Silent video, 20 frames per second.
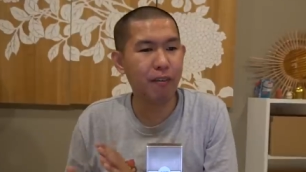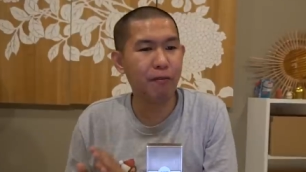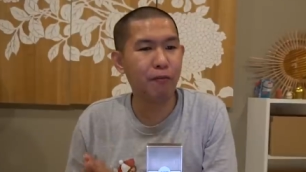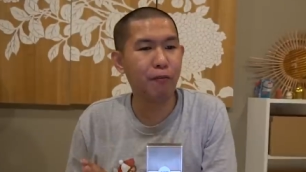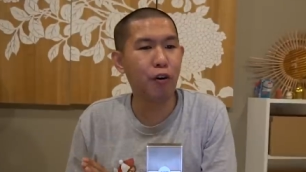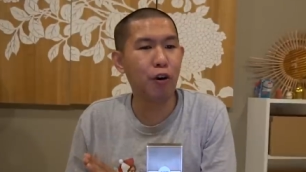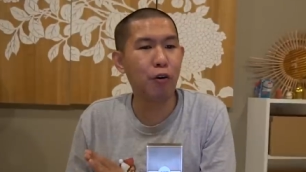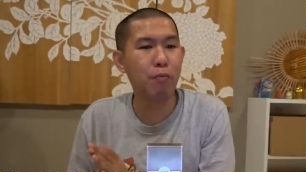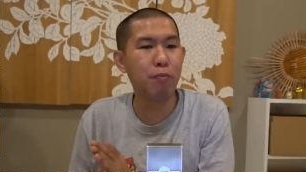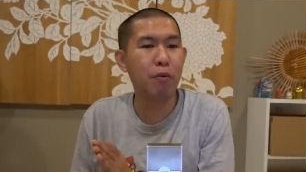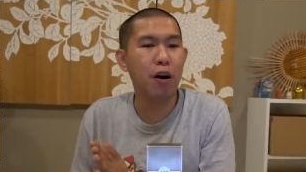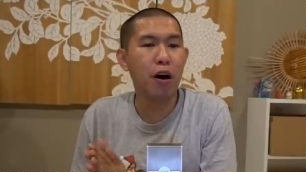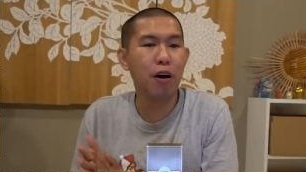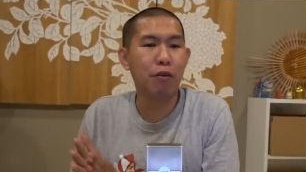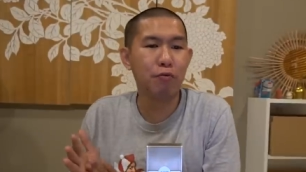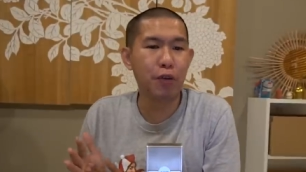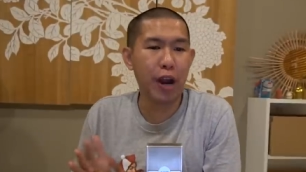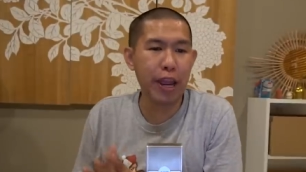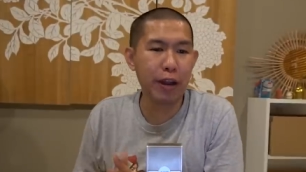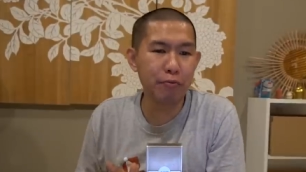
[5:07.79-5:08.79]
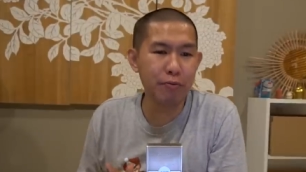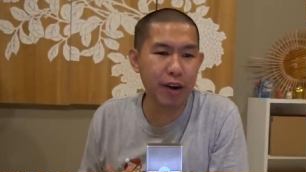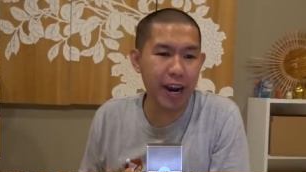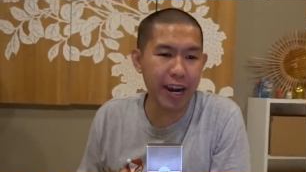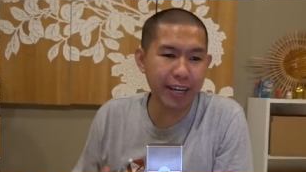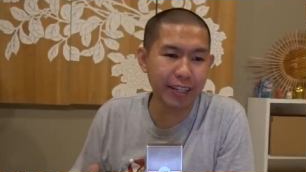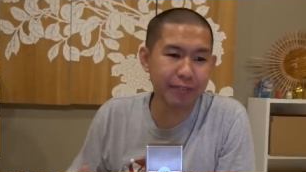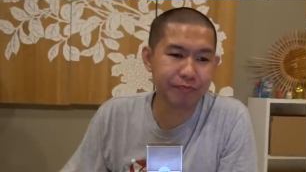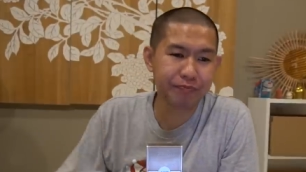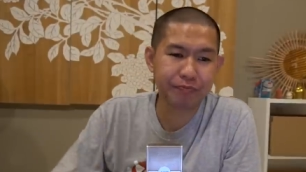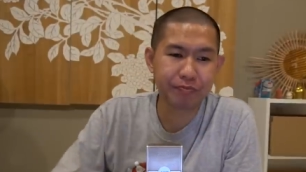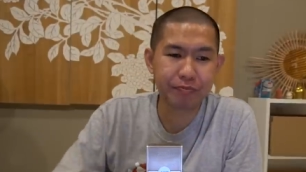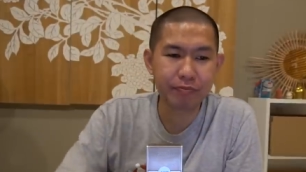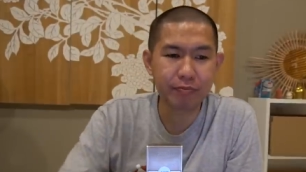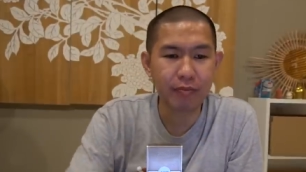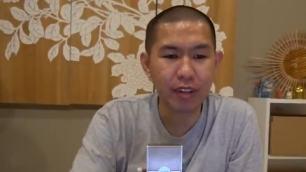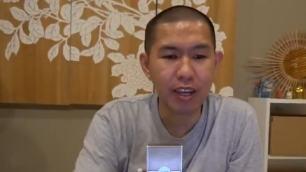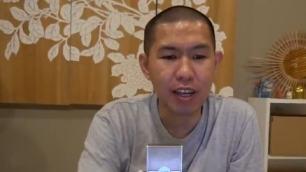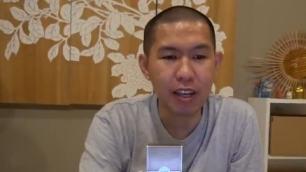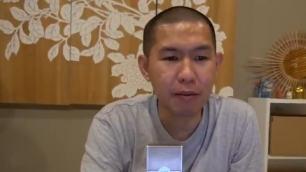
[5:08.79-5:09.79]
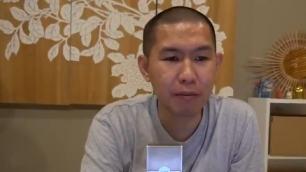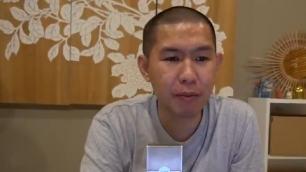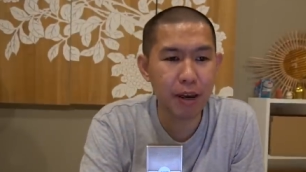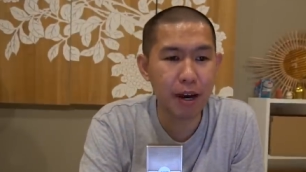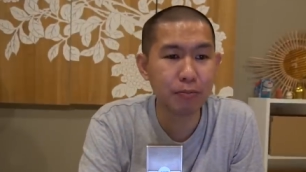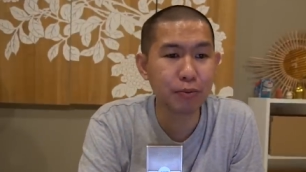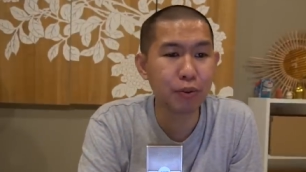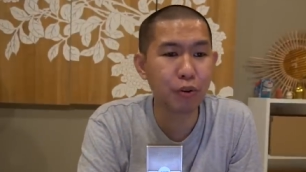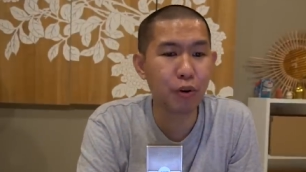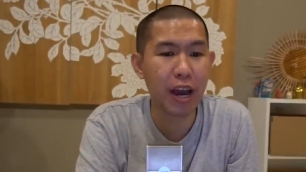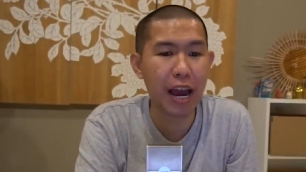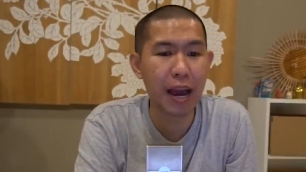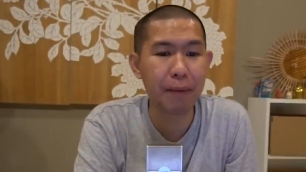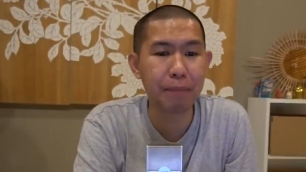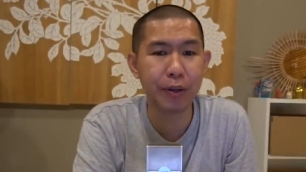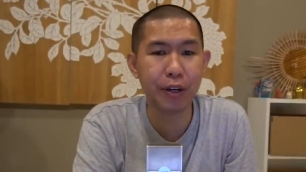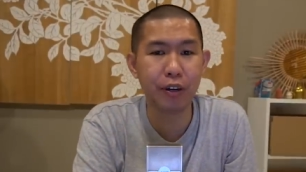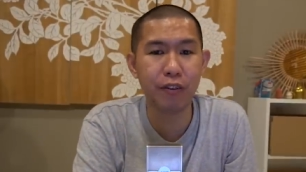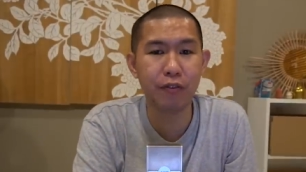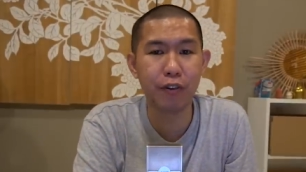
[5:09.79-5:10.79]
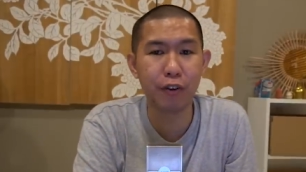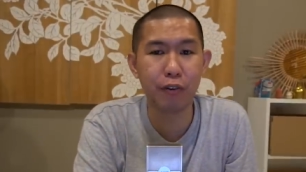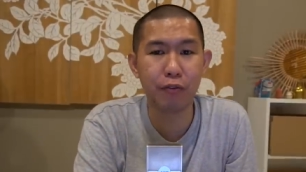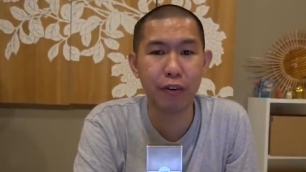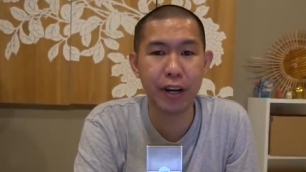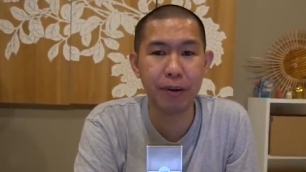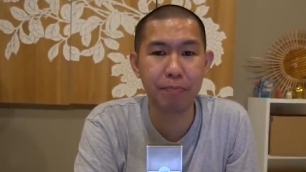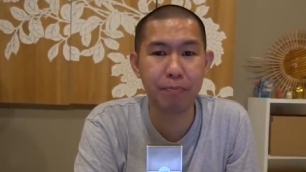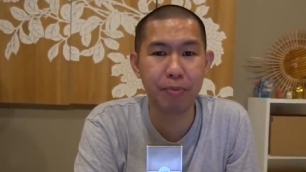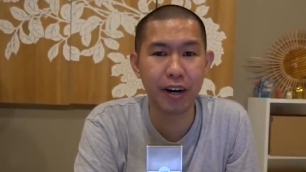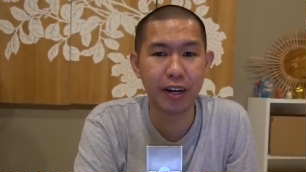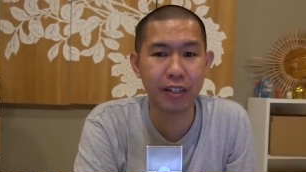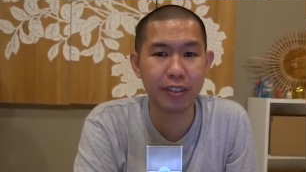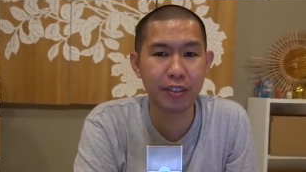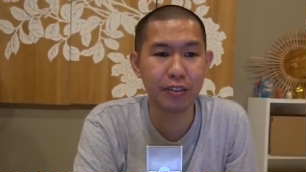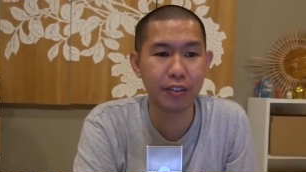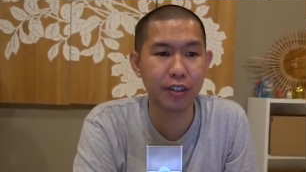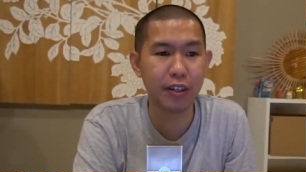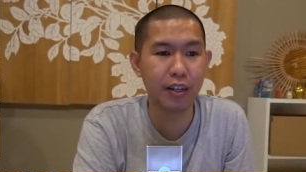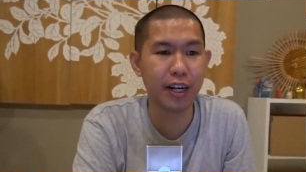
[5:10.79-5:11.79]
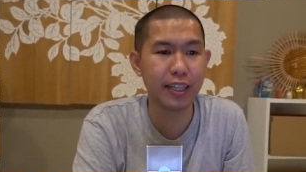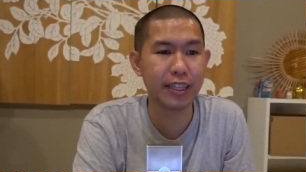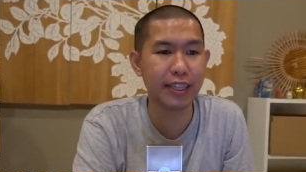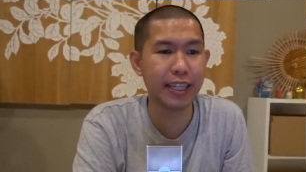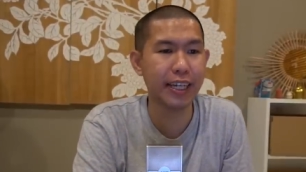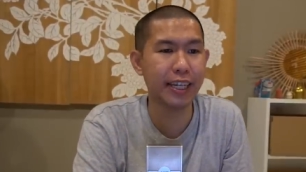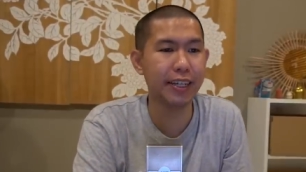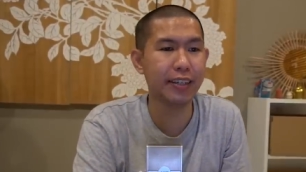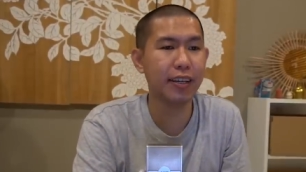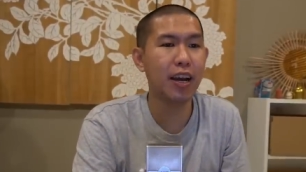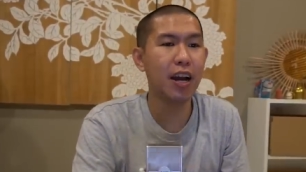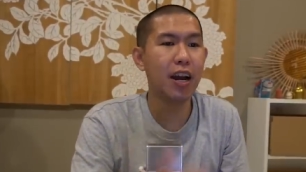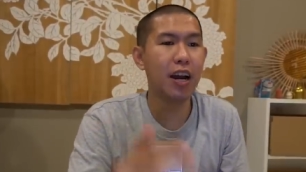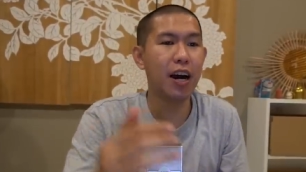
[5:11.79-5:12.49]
for Ray Ray. Man, I'm so happy though for Ray Parks. You know, I think